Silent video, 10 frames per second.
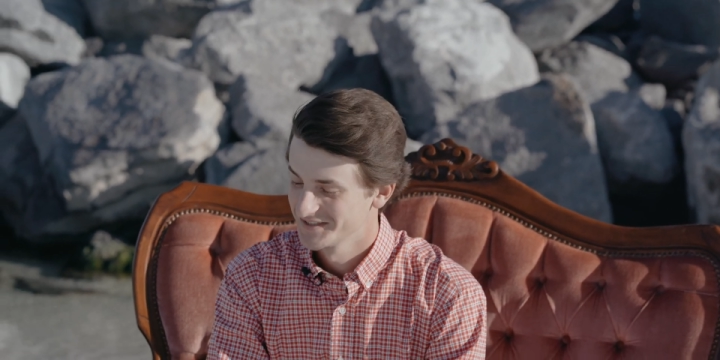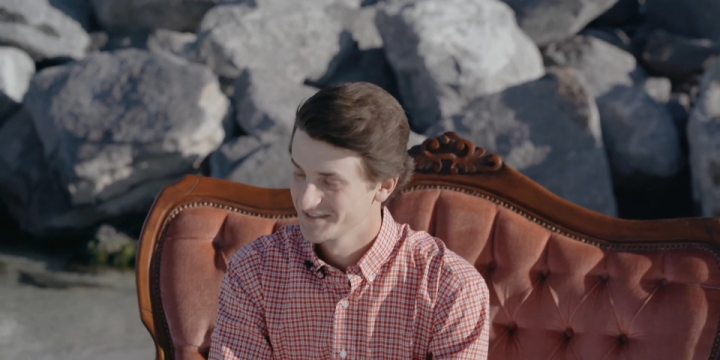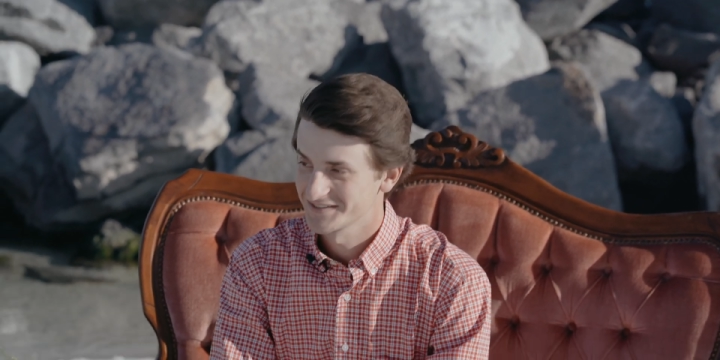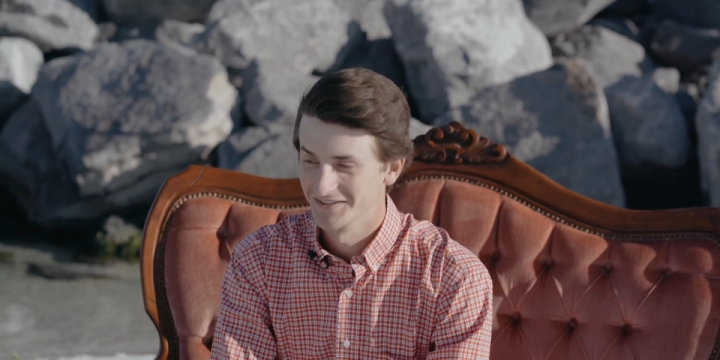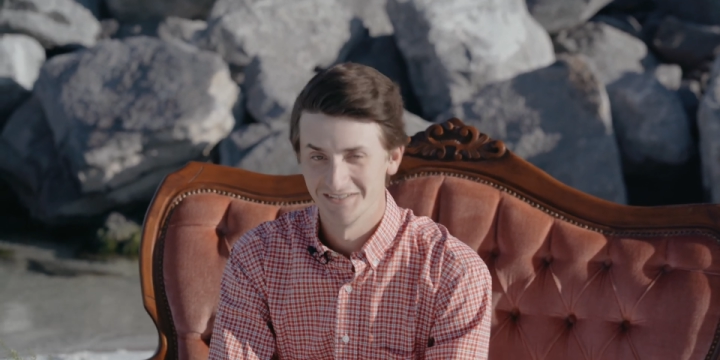
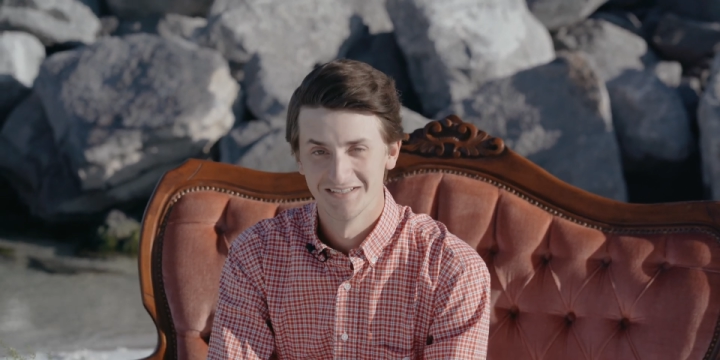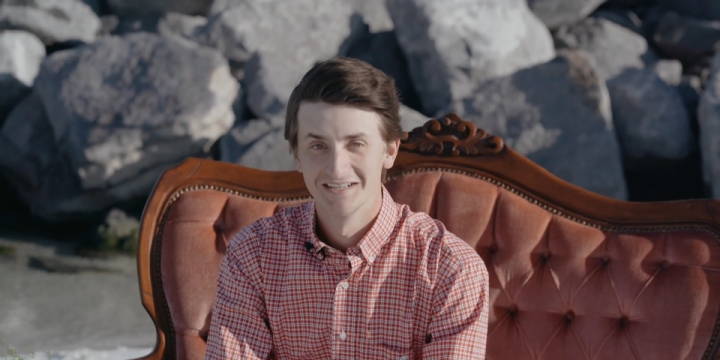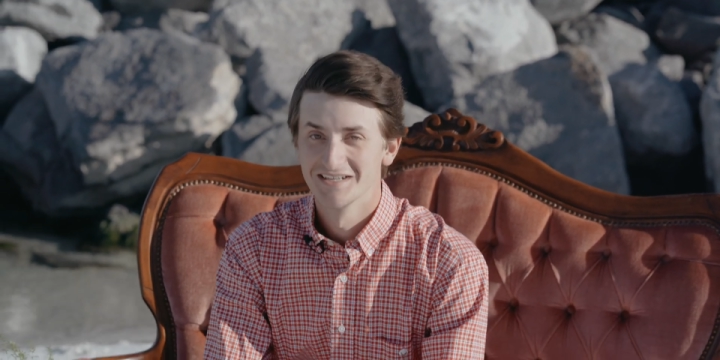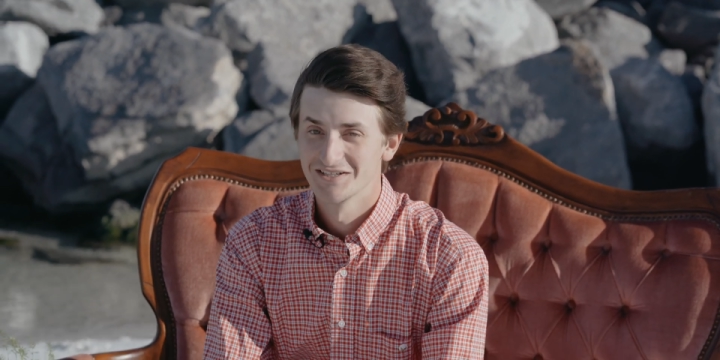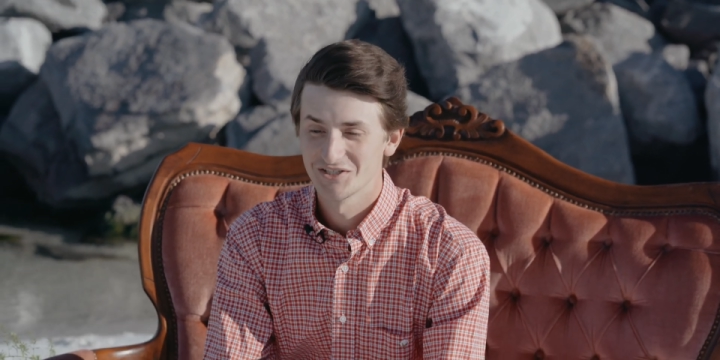So,
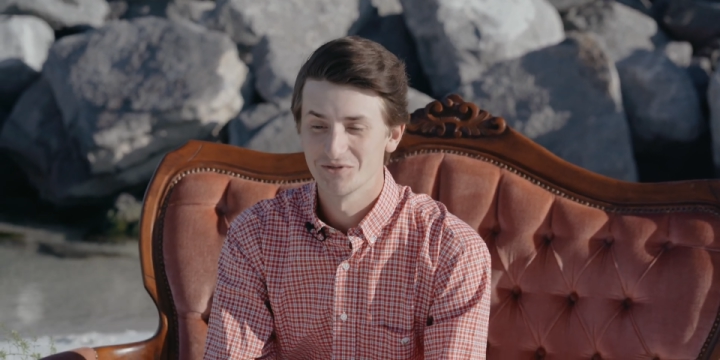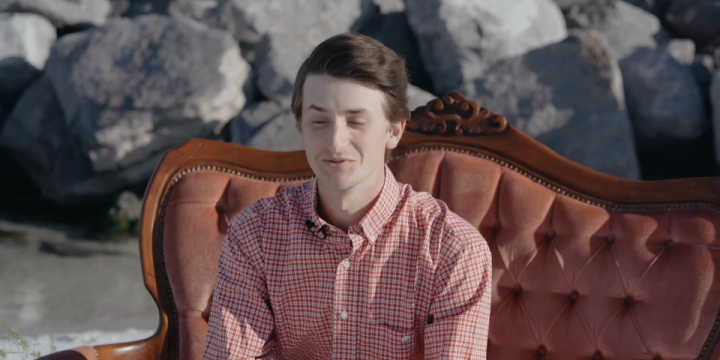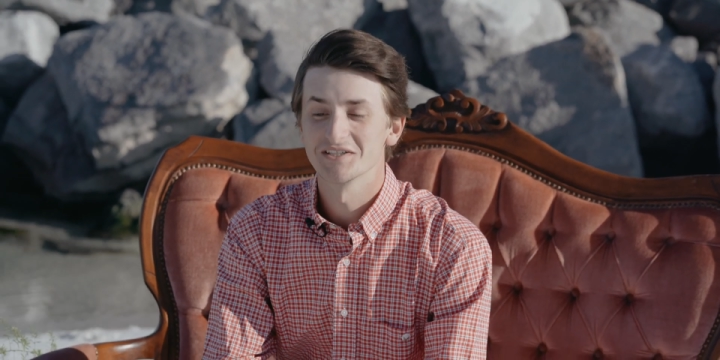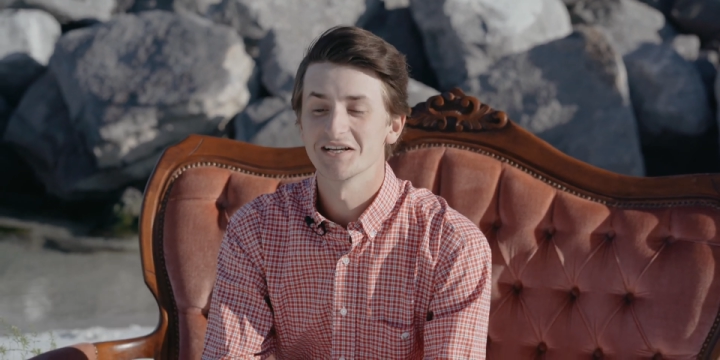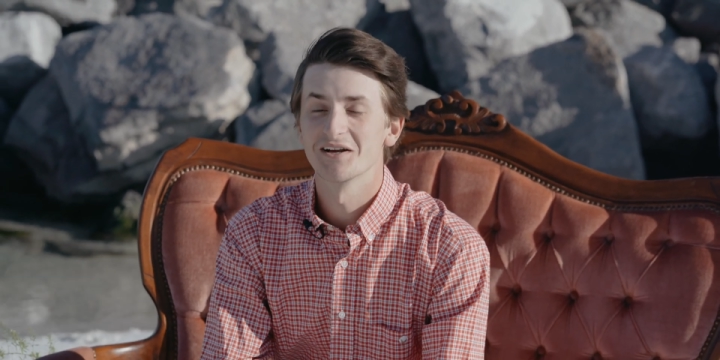she
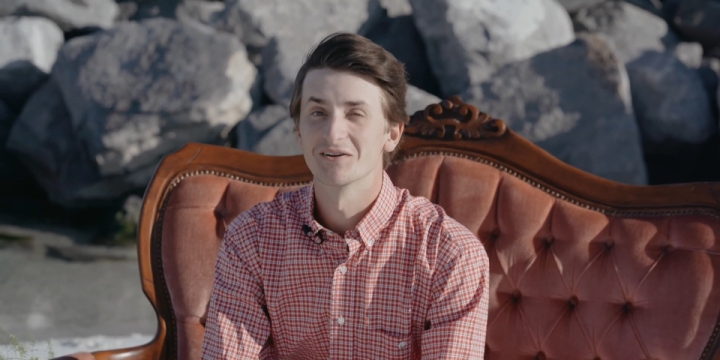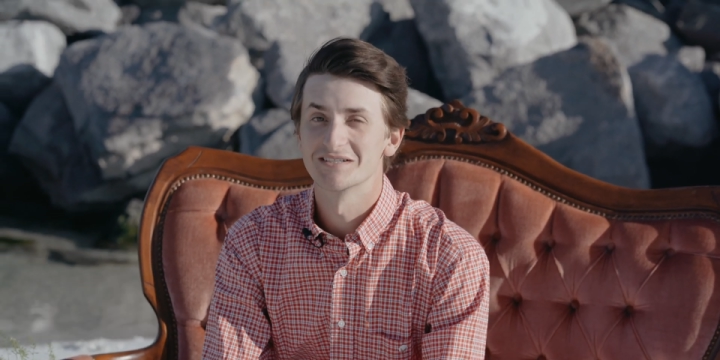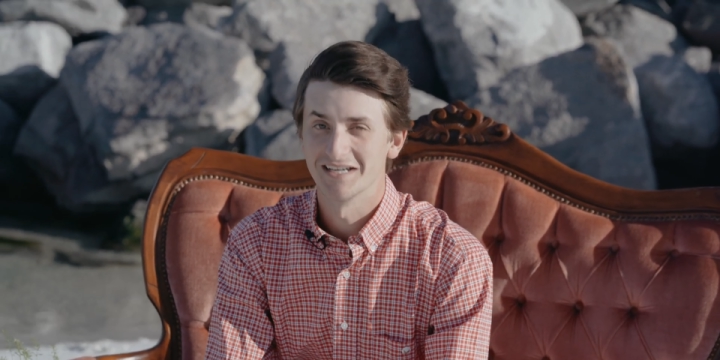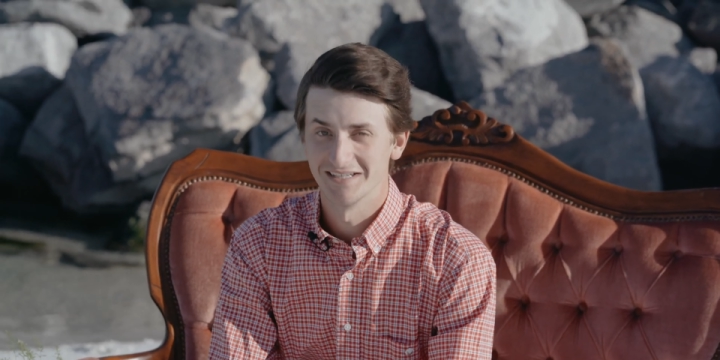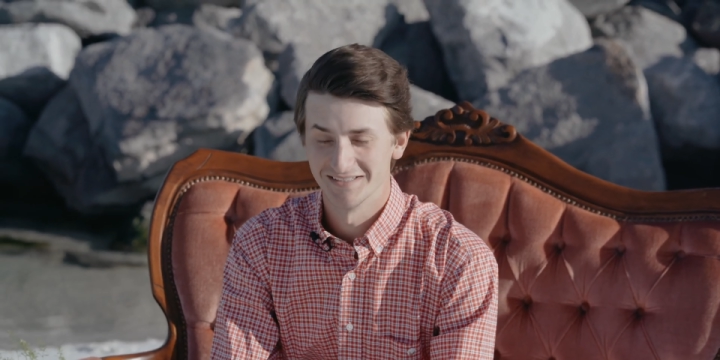was
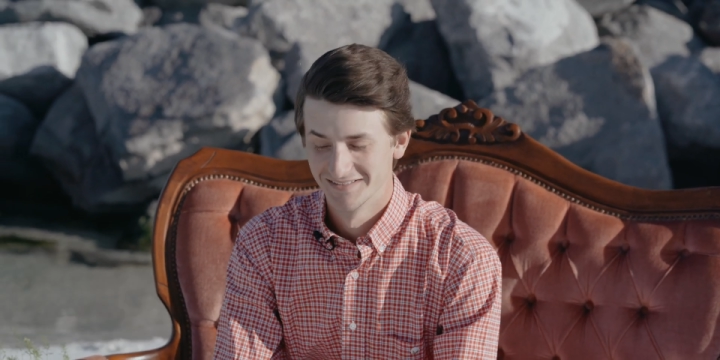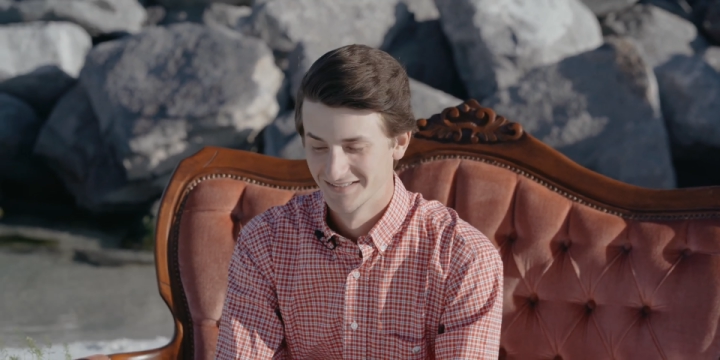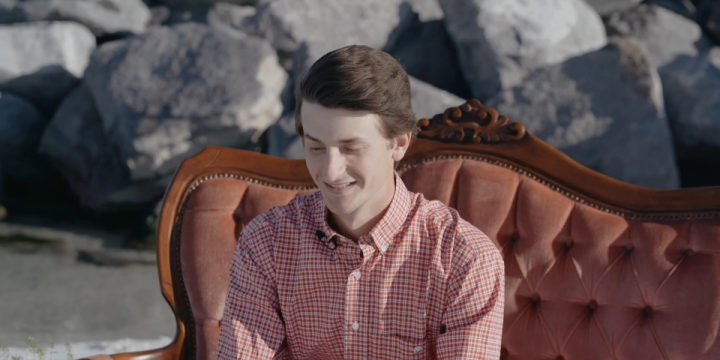irritated